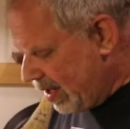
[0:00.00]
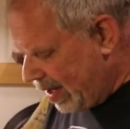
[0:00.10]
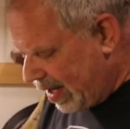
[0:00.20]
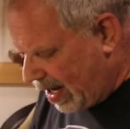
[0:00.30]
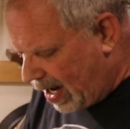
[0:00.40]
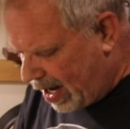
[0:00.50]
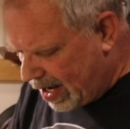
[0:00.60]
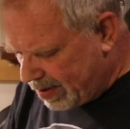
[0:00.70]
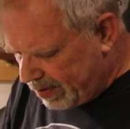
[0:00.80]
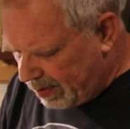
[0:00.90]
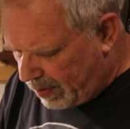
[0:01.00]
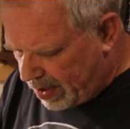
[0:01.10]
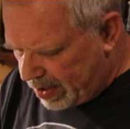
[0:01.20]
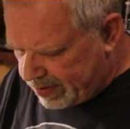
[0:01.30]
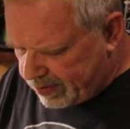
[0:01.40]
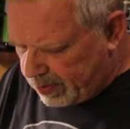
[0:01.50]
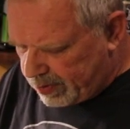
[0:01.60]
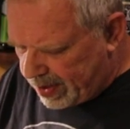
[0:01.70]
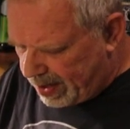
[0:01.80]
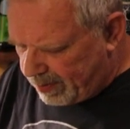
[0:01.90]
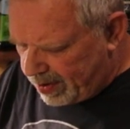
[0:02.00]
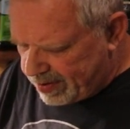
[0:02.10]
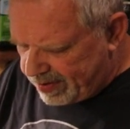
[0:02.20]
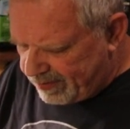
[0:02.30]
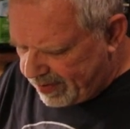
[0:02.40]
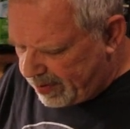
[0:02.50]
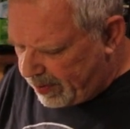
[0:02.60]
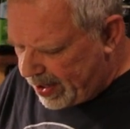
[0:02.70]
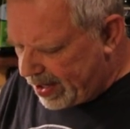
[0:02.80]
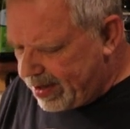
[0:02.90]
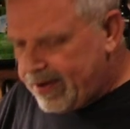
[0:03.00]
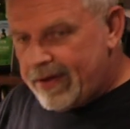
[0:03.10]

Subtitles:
get hot and you want it to cool down relatively quick.